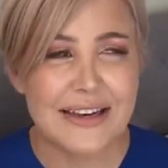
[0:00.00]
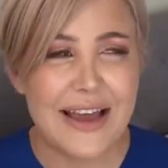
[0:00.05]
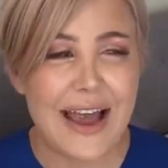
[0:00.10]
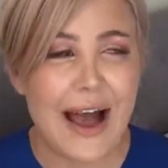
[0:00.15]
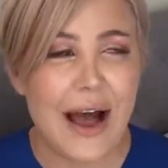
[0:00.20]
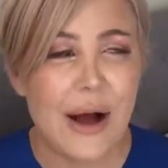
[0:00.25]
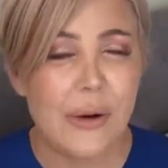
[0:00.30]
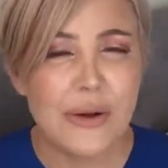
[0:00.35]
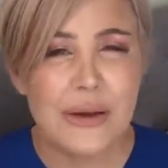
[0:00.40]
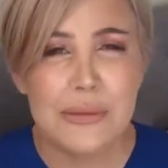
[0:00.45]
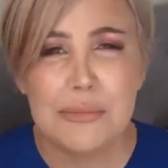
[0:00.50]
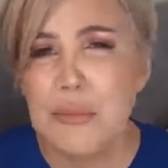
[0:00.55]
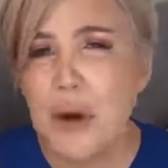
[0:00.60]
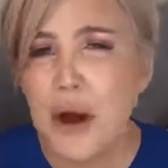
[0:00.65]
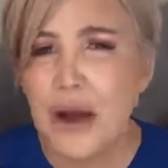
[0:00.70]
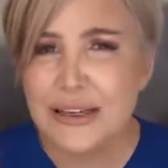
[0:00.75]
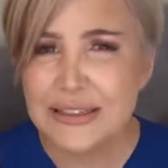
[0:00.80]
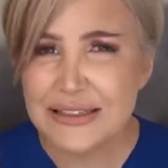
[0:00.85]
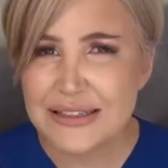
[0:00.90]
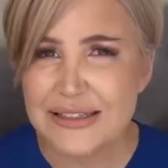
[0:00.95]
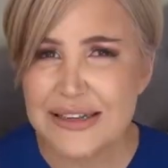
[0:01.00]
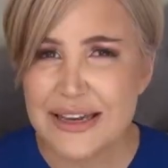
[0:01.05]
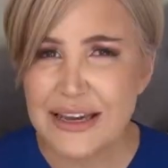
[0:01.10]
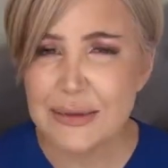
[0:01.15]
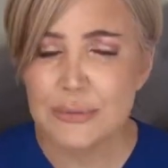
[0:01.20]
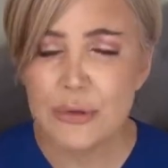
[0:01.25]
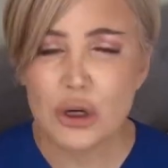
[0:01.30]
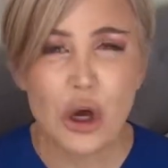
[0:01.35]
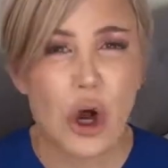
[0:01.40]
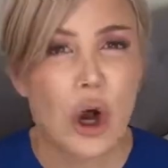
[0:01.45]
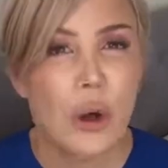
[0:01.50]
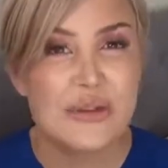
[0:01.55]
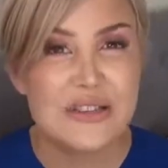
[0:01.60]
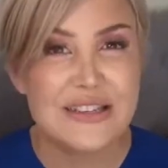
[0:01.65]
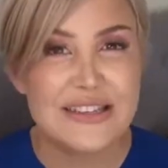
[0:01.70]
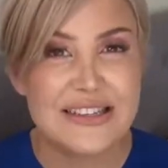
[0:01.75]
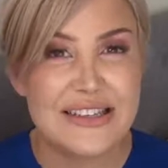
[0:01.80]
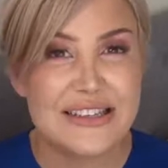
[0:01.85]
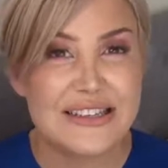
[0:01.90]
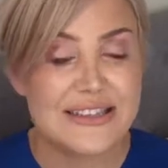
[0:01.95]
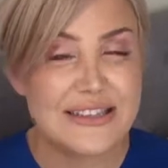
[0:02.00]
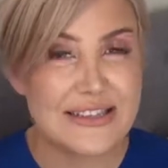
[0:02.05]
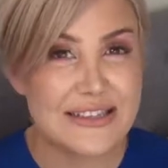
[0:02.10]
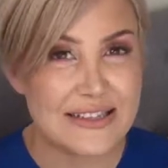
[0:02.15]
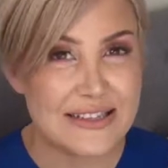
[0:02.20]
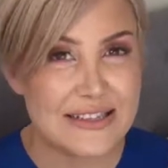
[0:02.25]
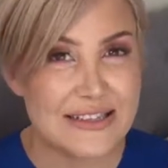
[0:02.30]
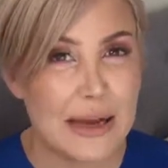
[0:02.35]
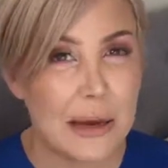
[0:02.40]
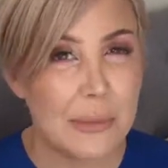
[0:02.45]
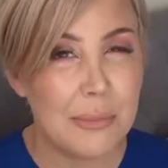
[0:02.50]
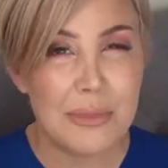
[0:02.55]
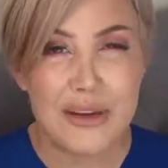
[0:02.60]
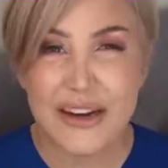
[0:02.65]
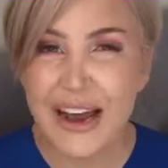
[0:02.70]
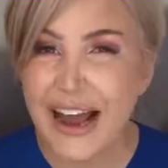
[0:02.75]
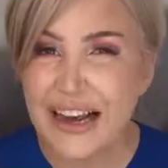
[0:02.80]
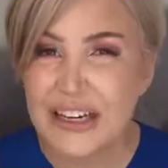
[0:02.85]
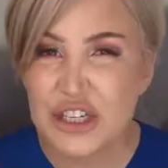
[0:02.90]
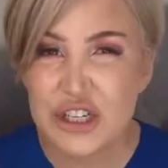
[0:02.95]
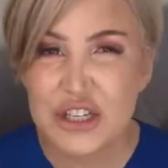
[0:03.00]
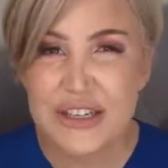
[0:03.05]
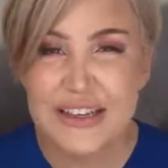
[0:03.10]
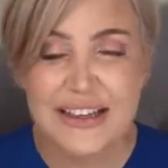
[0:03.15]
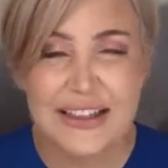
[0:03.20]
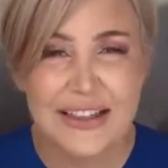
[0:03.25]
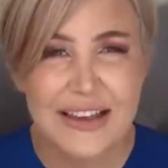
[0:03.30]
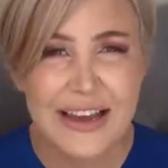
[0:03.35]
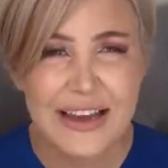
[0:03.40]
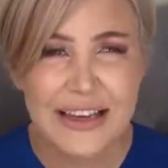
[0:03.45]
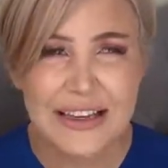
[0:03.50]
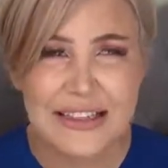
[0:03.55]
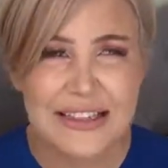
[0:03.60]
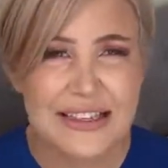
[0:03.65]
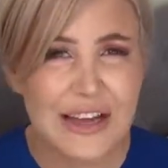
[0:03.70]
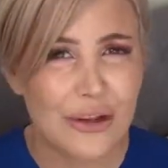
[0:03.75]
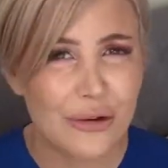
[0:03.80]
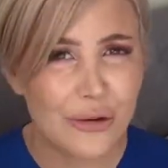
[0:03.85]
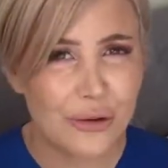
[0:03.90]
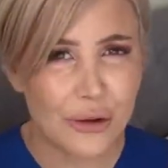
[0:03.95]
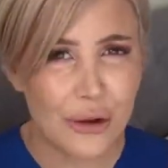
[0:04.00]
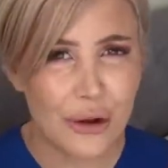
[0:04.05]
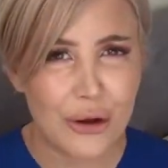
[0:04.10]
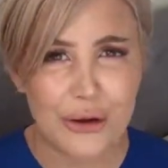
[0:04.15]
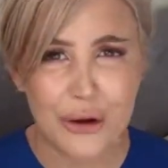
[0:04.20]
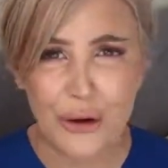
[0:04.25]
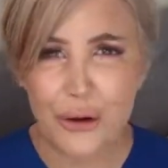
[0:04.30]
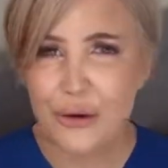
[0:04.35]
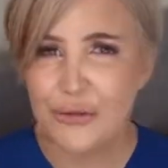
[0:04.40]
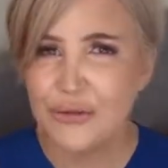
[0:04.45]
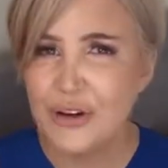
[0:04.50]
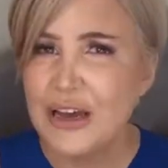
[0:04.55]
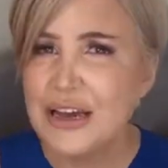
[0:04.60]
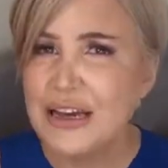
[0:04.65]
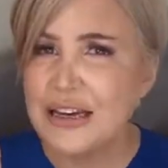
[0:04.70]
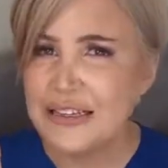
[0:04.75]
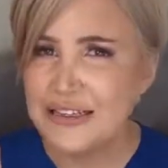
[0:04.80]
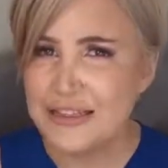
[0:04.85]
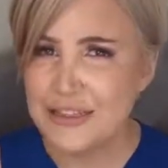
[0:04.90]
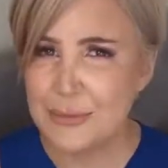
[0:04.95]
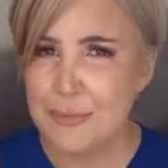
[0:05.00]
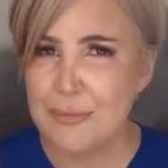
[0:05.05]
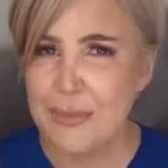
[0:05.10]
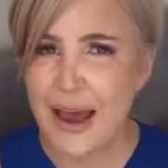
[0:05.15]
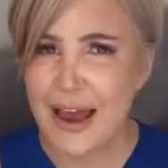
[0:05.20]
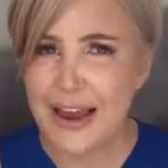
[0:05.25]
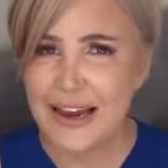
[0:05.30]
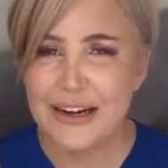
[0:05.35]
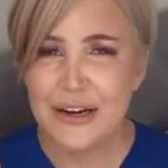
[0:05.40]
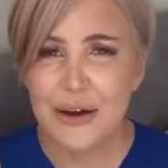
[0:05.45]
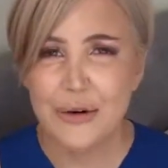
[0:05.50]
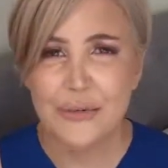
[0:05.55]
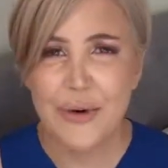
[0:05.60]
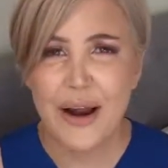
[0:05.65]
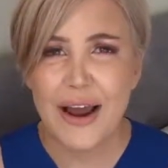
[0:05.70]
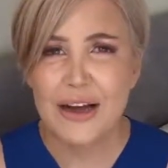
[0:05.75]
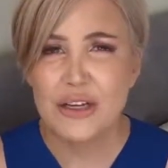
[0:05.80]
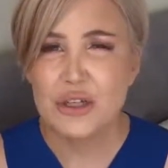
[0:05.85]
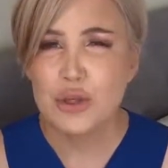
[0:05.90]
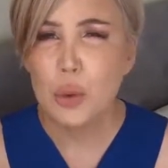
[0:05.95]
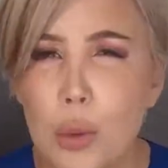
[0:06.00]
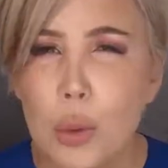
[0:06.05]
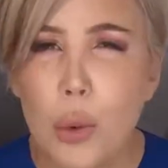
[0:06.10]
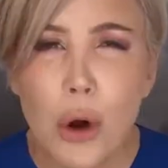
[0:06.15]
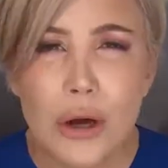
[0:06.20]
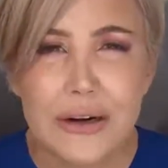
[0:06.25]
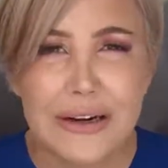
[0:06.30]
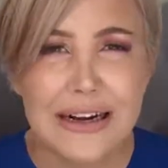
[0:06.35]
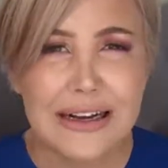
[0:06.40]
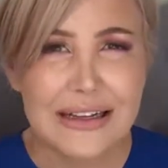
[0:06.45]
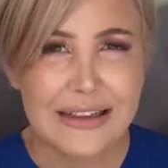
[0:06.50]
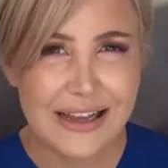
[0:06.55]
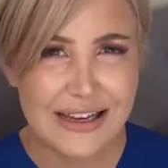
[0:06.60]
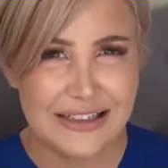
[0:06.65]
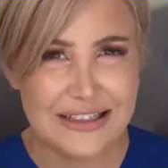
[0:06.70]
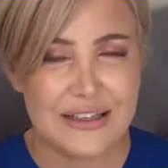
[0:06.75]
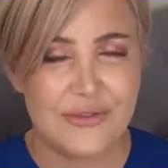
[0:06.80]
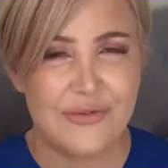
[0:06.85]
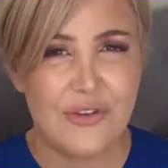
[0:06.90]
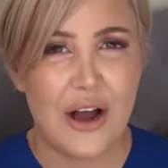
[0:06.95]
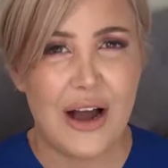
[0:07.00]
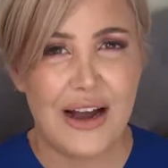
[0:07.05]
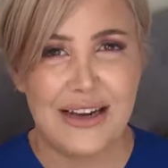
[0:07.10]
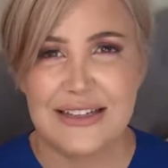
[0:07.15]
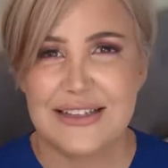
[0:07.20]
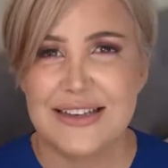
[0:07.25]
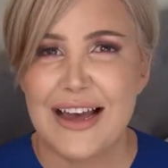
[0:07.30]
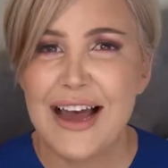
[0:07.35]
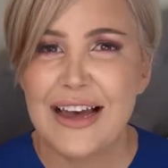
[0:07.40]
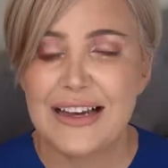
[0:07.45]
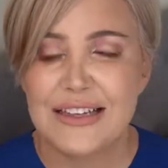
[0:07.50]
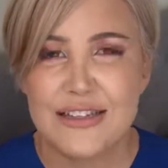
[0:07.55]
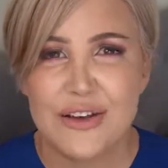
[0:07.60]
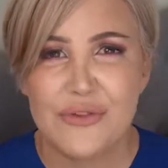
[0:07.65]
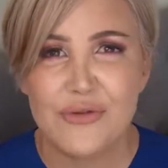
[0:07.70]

Now, it might seem common sense to some, but actually there is a lot of debate around what classifies as